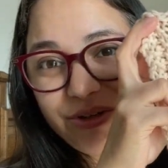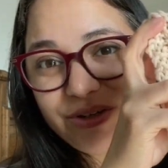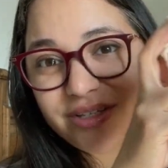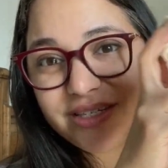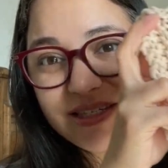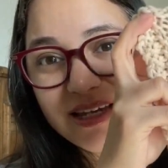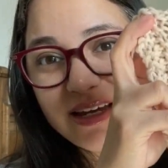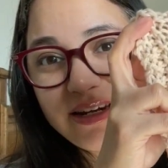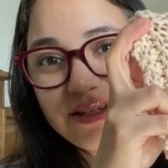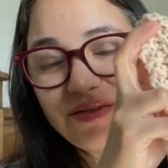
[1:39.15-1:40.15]
You can see
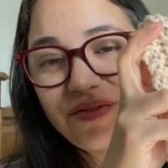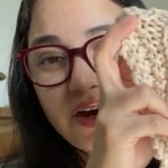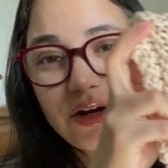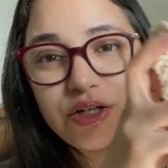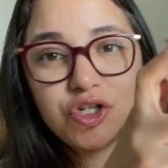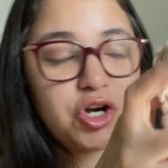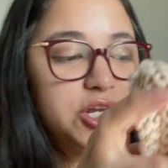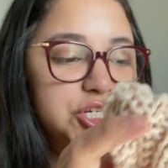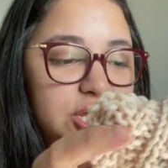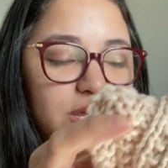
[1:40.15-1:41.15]
it is very
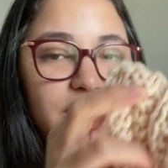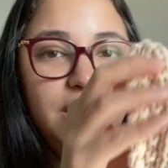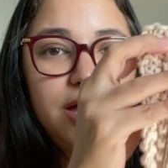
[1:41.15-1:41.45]
stretchy.